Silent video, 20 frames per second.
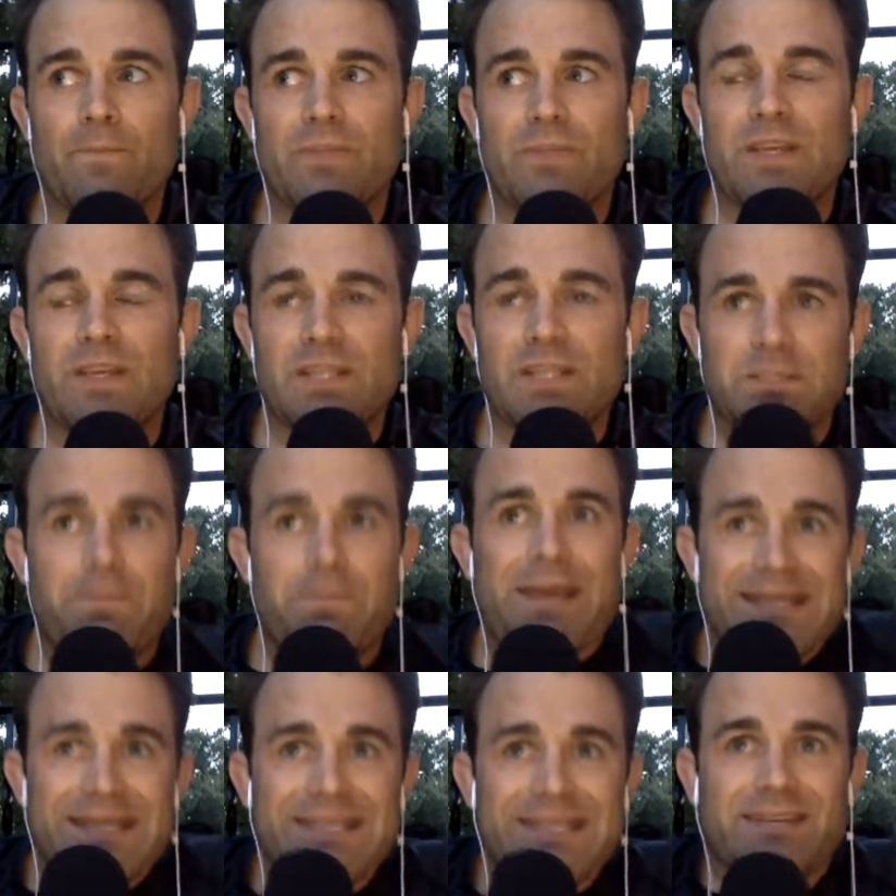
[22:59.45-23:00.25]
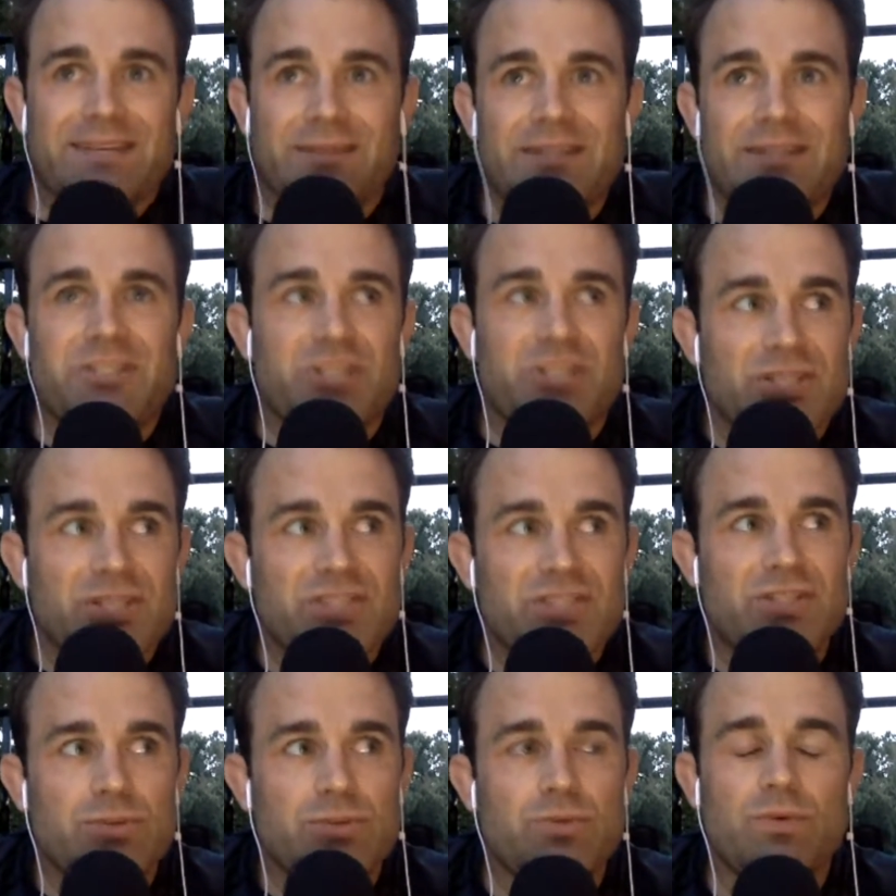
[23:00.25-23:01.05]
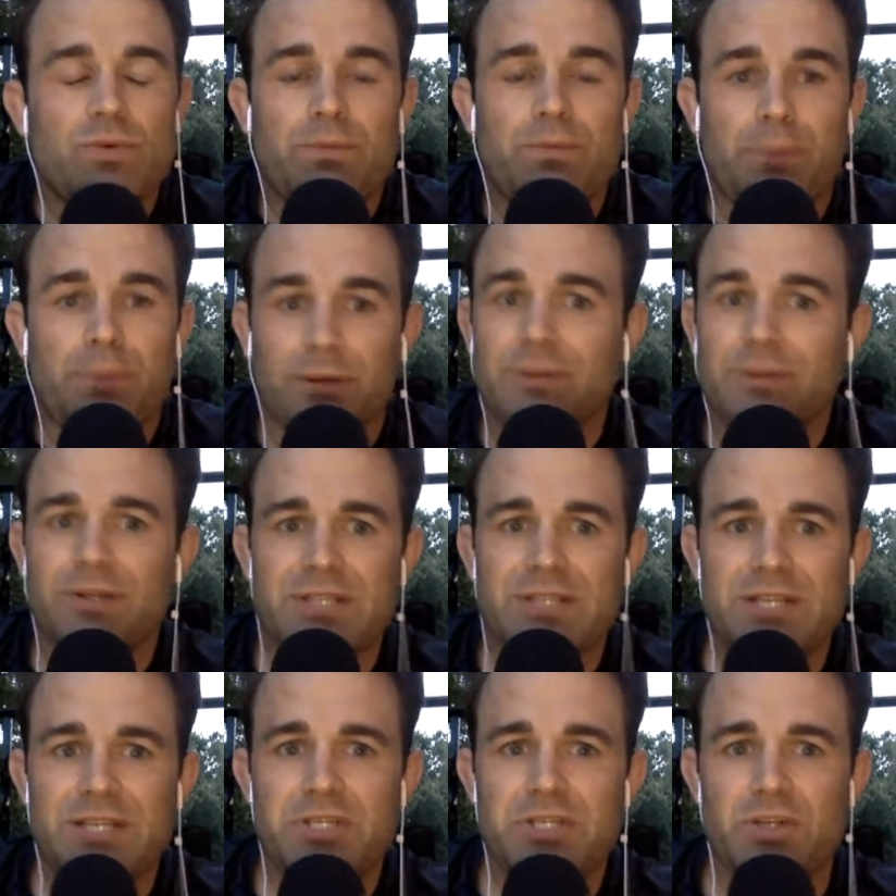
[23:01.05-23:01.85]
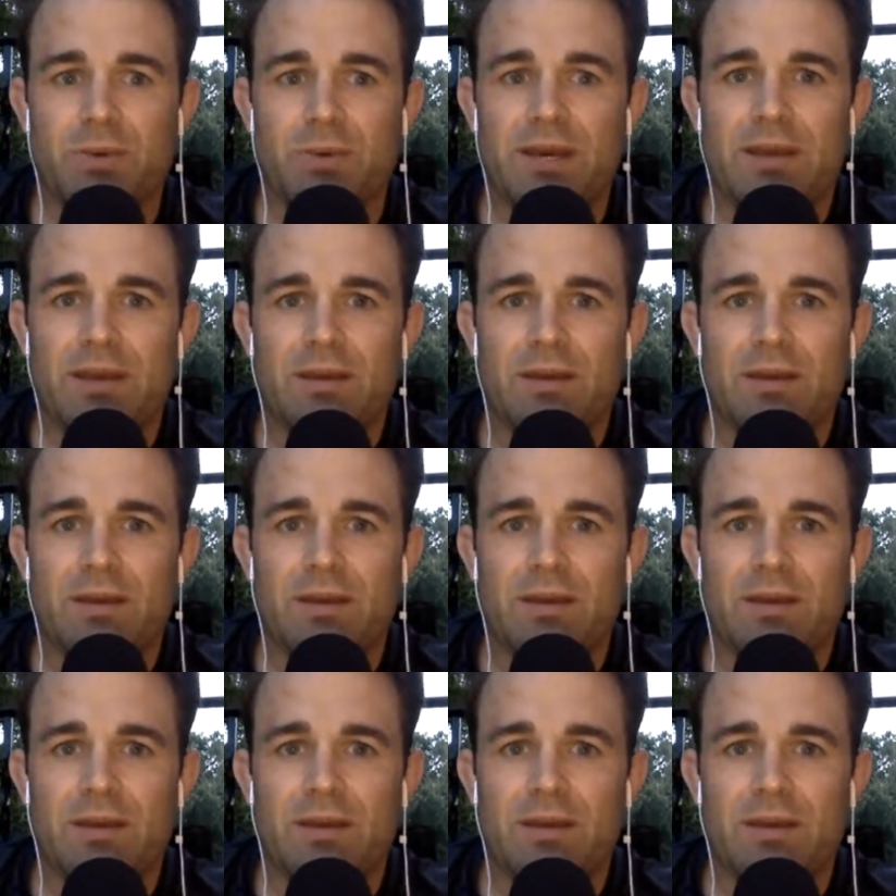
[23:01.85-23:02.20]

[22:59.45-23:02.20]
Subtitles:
It's basically just to pull your attention away.